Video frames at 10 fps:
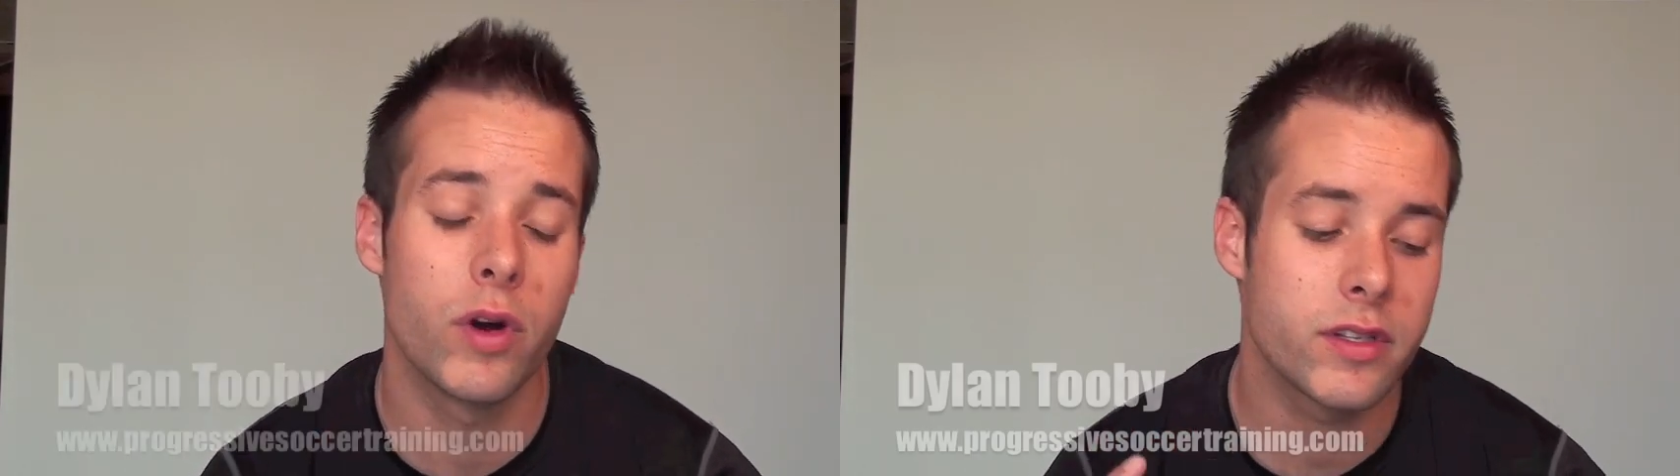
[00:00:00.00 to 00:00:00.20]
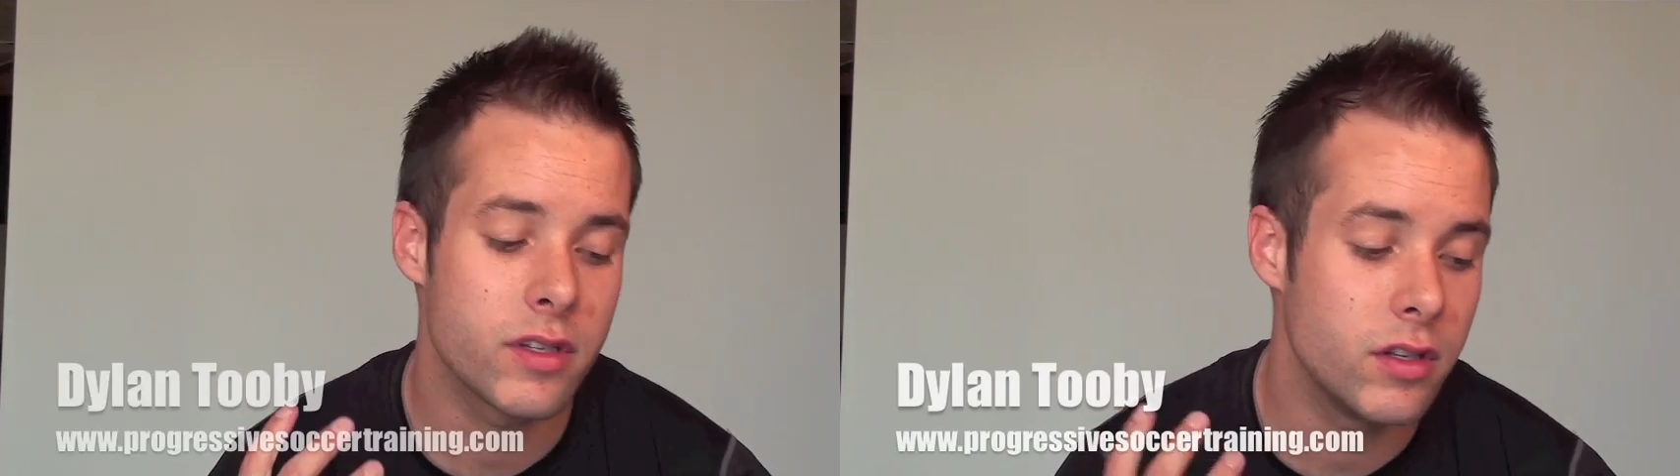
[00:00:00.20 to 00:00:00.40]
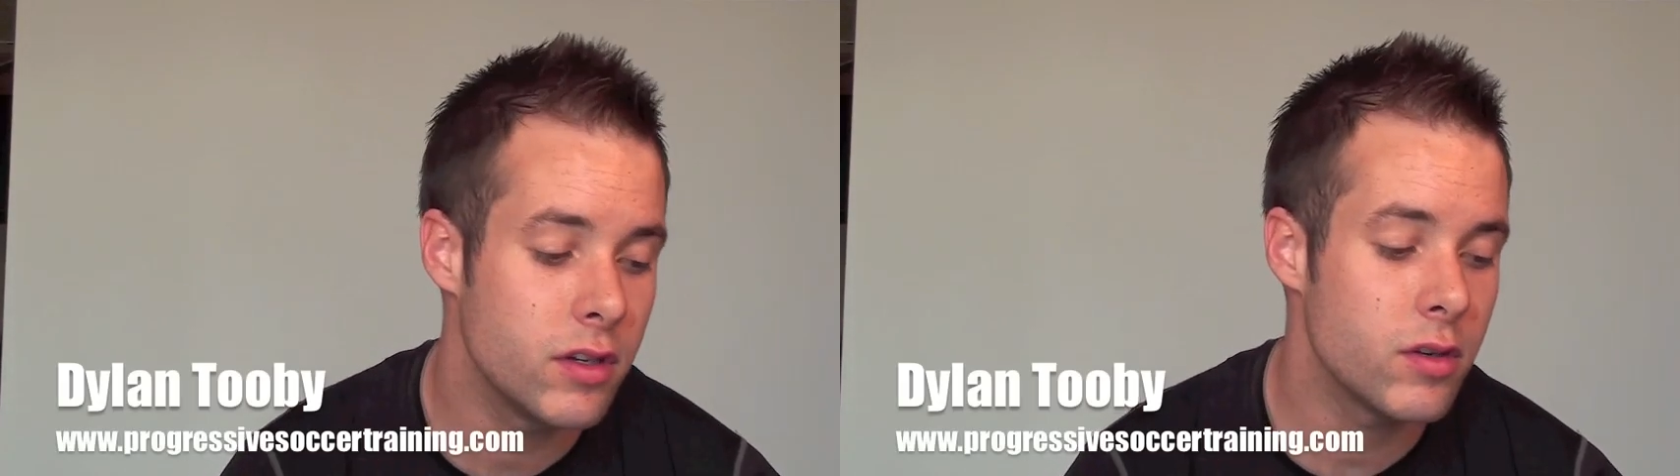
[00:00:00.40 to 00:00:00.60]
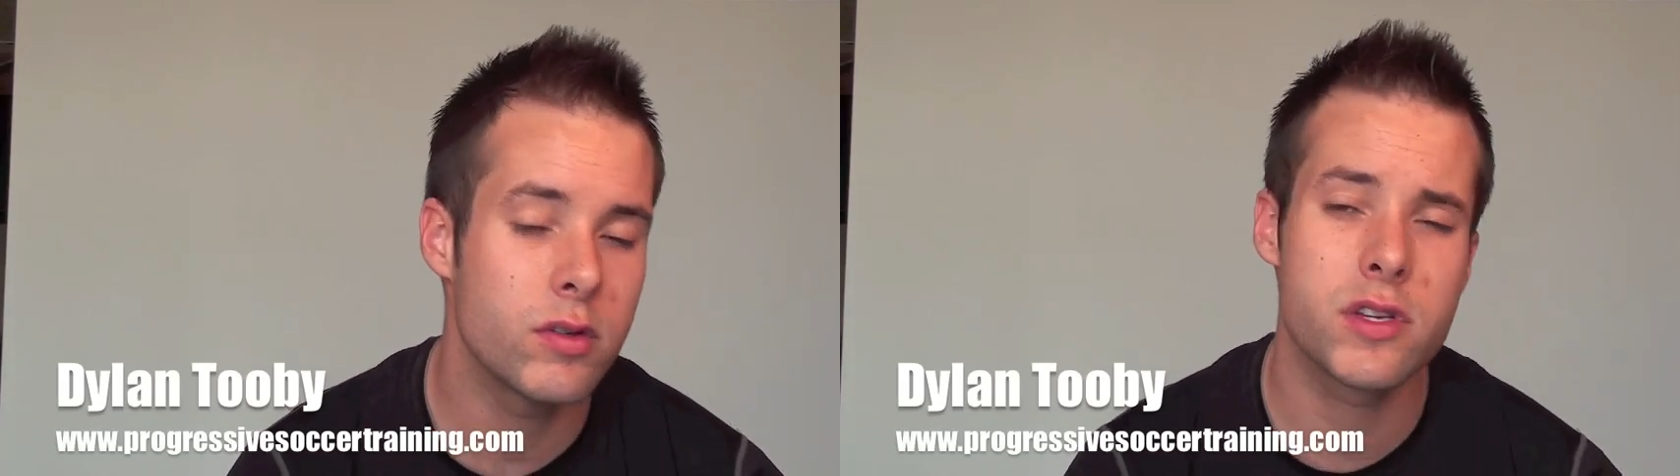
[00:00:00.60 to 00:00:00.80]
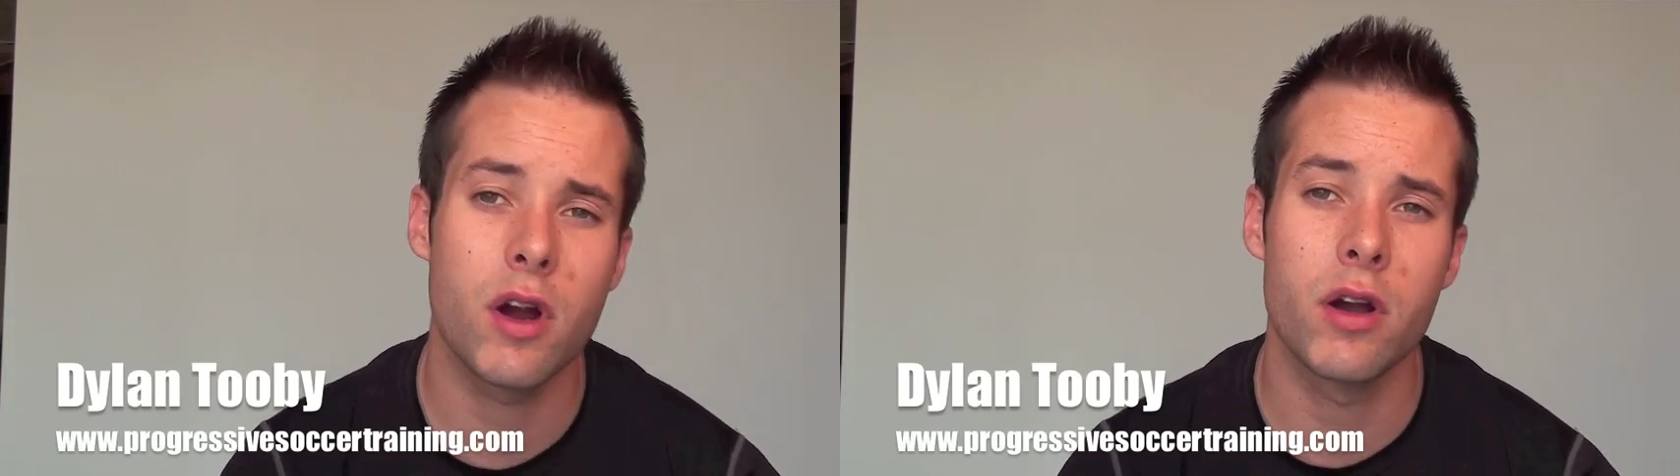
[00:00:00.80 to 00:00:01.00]
Once
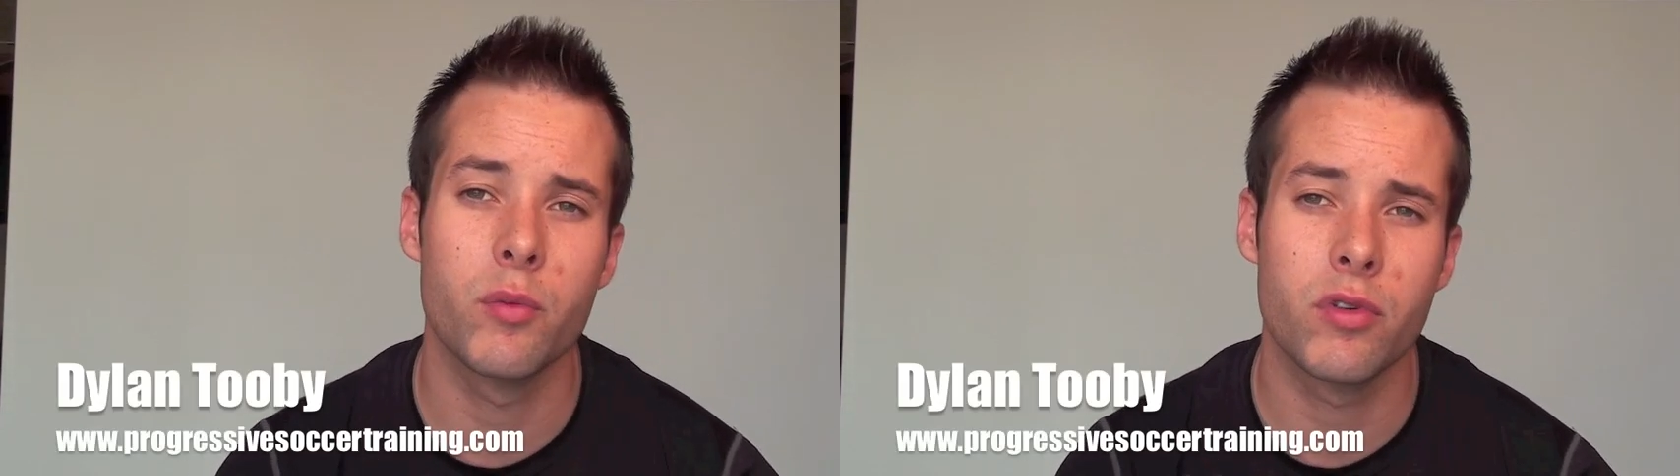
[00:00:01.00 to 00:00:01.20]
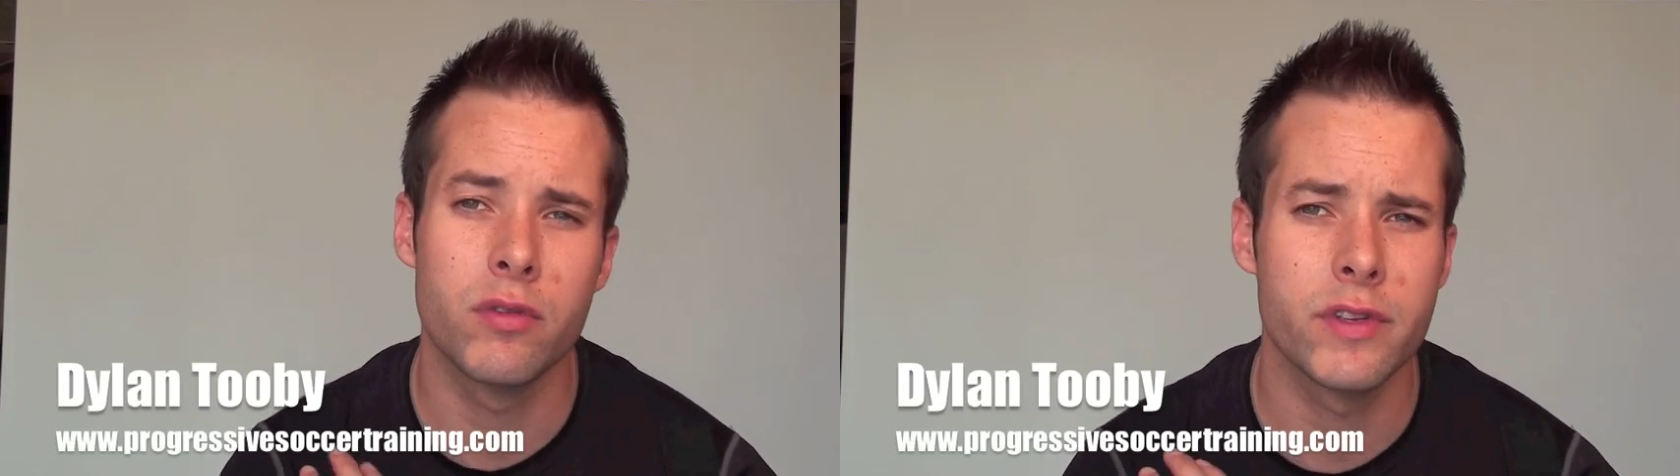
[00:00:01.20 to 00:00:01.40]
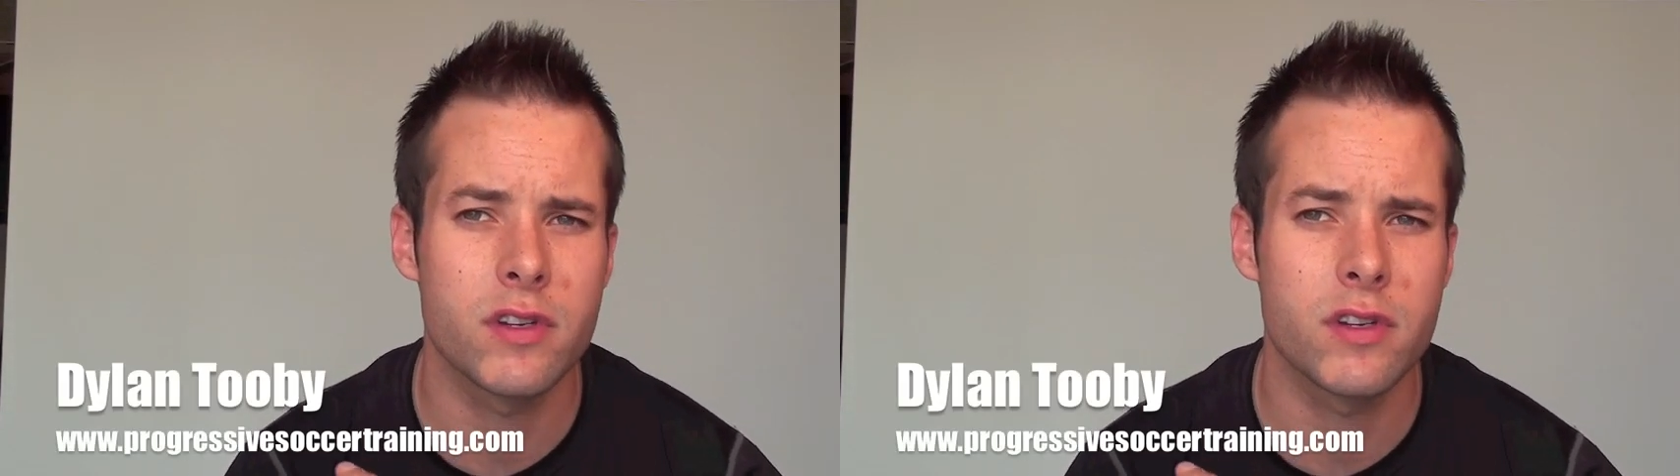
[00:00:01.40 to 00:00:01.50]
you start improving,